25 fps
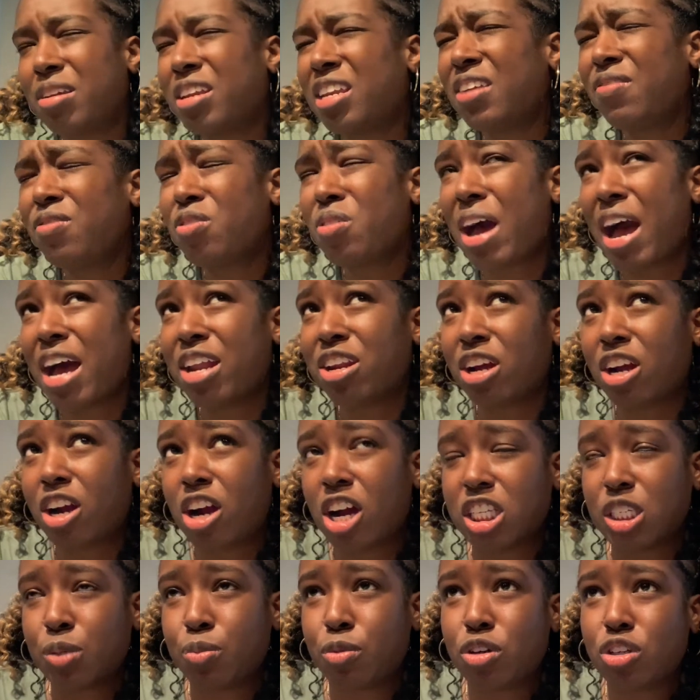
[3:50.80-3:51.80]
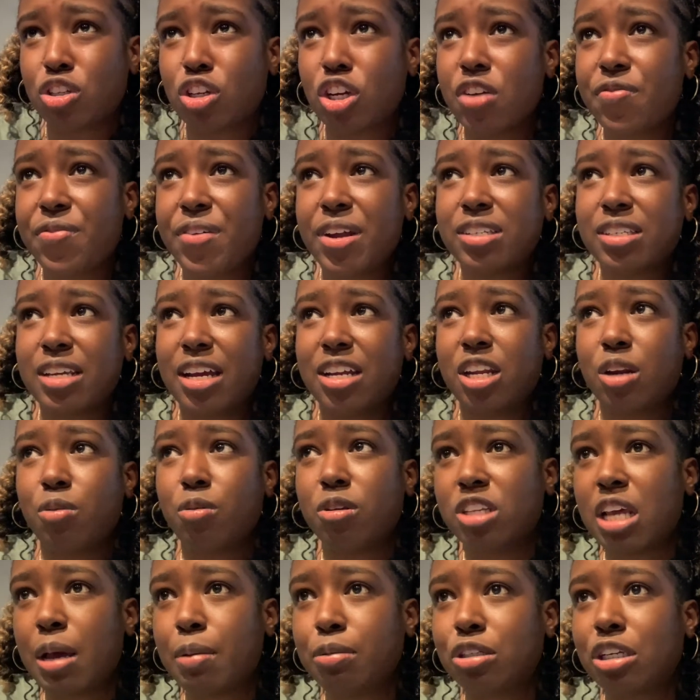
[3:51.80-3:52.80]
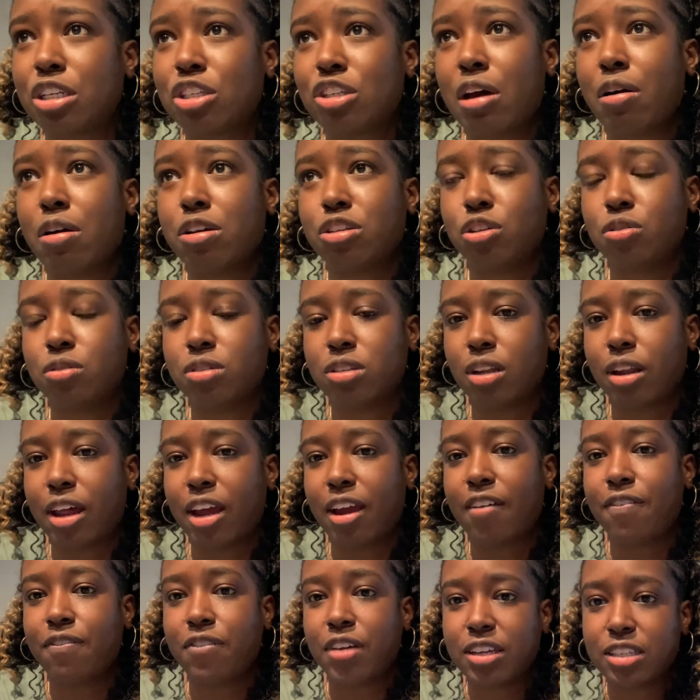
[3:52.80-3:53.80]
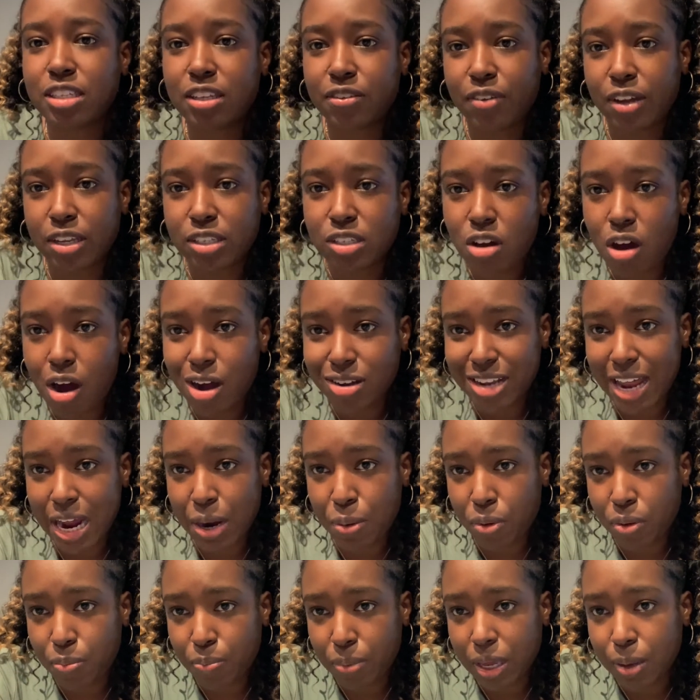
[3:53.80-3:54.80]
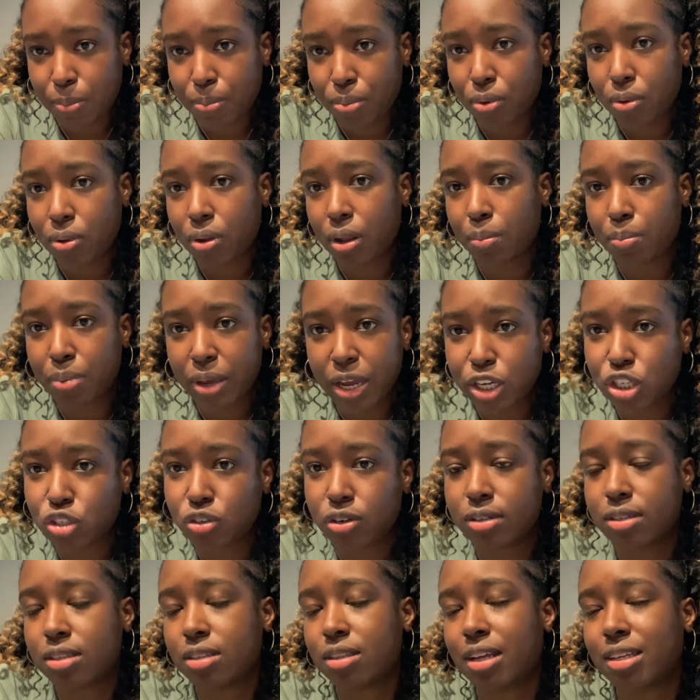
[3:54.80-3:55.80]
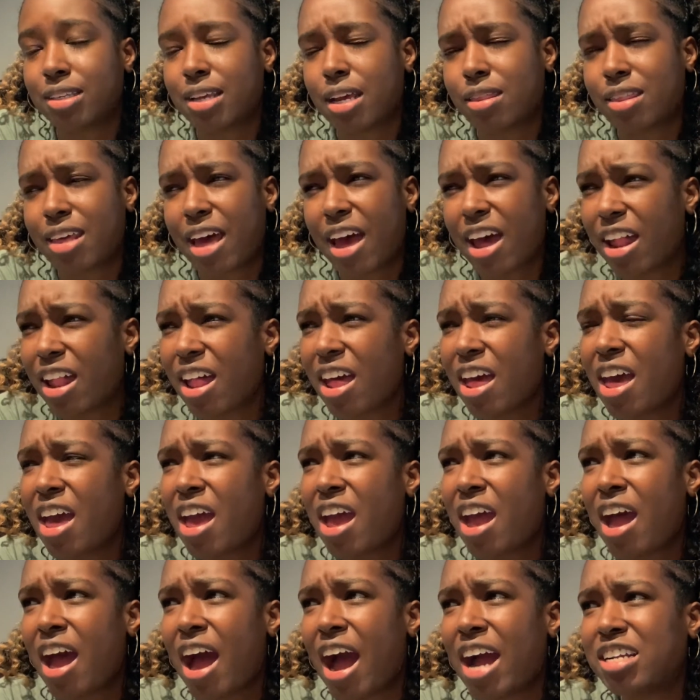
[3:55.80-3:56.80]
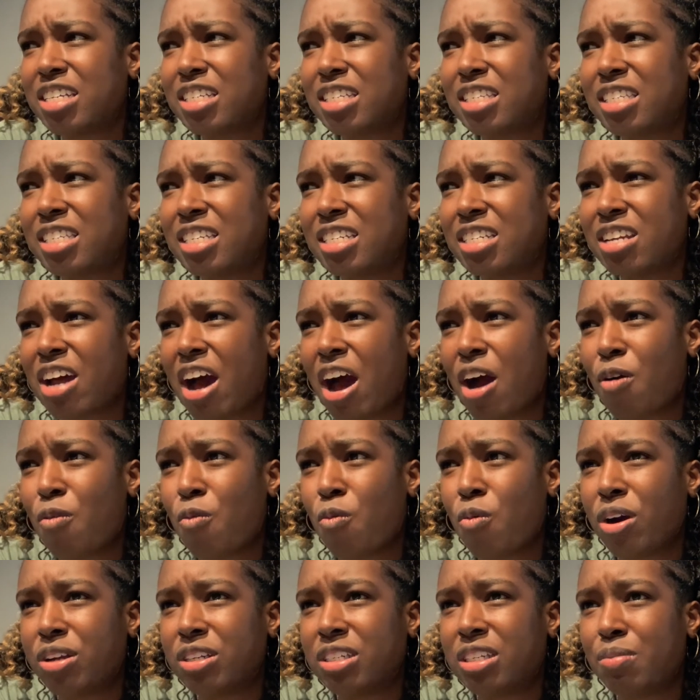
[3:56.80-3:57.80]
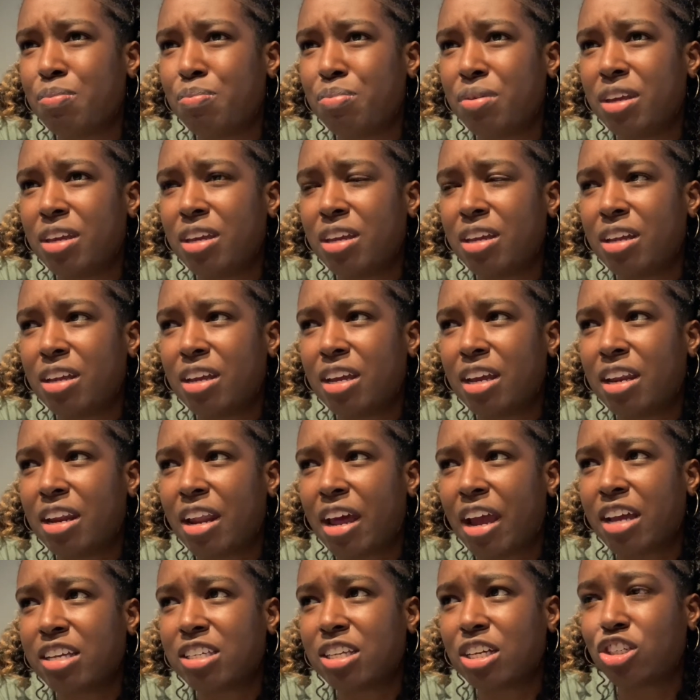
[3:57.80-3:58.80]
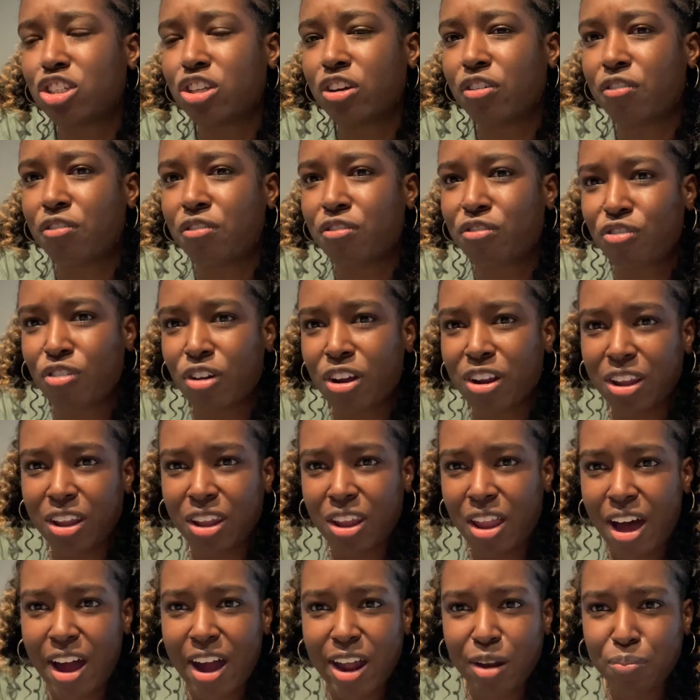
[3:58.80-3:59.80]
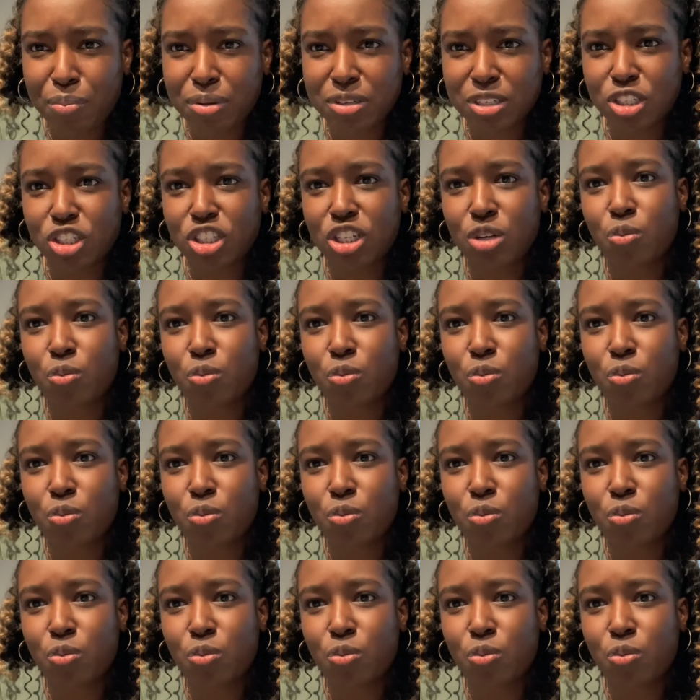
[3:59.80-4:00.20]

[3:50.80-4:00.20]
though I had done customer service, I had done reception, so I was used to like face-to-face contact with people and patrons and things like that. I just did not want to be in like such a frontline position